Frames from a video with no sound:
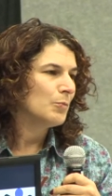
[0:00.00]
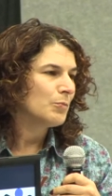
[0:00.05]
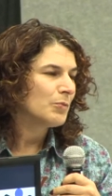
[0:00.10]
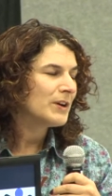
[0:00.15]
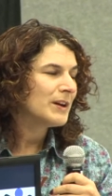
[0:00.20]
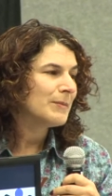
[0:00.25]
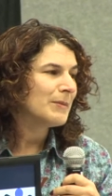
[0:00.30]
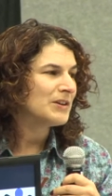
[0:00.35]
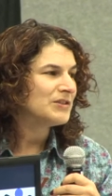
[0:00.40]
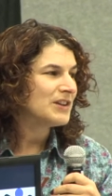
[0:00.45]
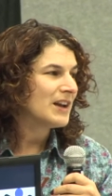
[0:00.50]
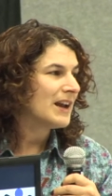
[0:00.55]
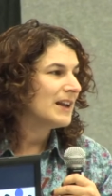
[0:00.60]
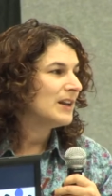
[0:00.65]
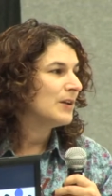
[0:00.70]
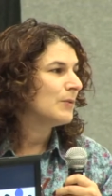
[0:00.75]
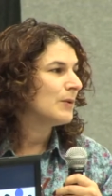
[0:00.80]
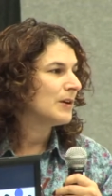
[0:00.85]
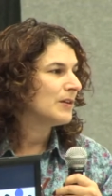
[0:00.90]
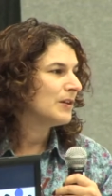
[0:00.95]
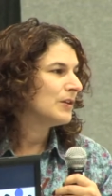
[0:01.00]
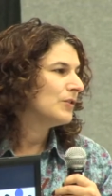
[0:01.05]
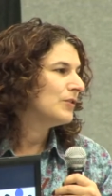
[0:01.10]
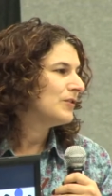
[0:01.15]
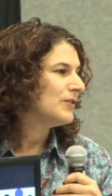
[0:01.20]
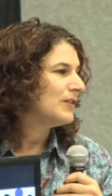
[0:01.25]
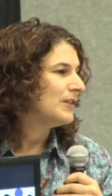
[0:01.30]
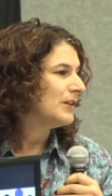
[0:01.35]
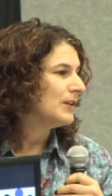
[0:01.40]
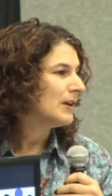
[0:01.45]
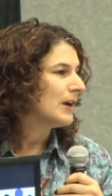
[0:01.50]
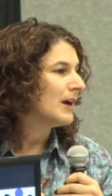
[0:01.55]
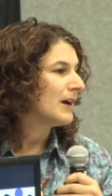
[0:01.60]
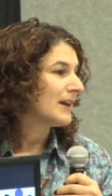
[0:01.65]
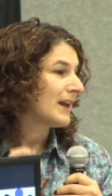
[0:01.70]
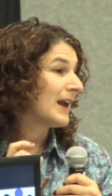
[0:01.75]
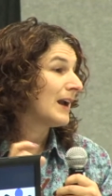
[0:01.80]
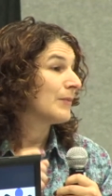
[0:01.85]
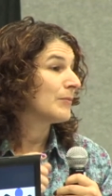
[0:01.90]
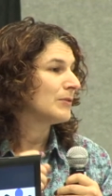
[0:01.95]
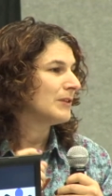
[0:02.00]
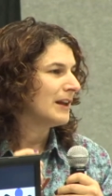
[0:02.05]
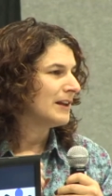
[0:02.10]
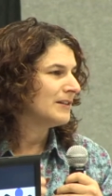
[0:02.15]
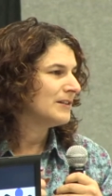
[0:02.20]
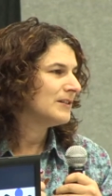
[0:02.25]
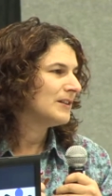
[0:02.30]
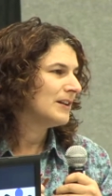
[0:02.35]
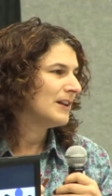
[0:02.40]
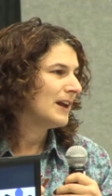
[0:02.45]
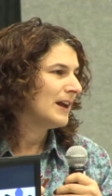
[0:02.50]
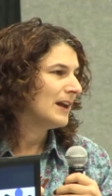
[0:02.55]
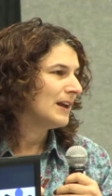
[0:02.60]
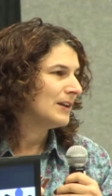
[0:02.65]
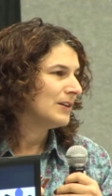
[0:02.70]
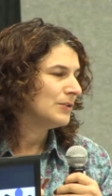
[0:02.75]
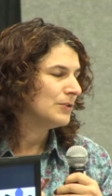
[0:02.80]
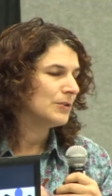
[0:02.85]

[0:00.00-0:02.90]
Pretty much anywhere that you see a camera lens today,